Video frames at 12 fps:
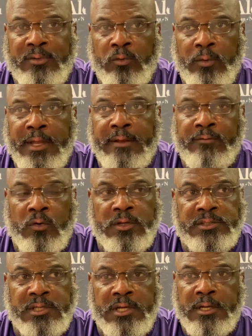to win for
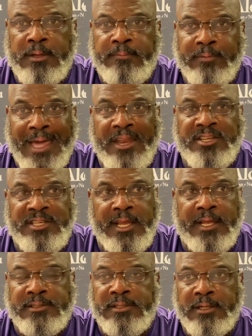us. Got a
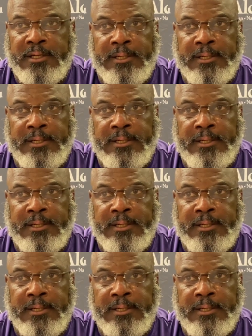chance.